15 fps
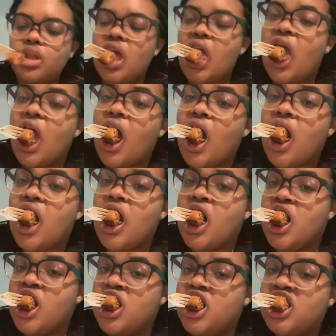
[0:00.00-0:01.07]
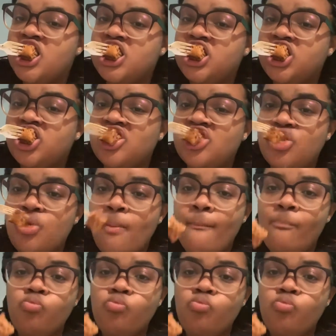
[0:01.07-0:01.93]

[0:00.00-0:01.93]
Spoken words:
(silence)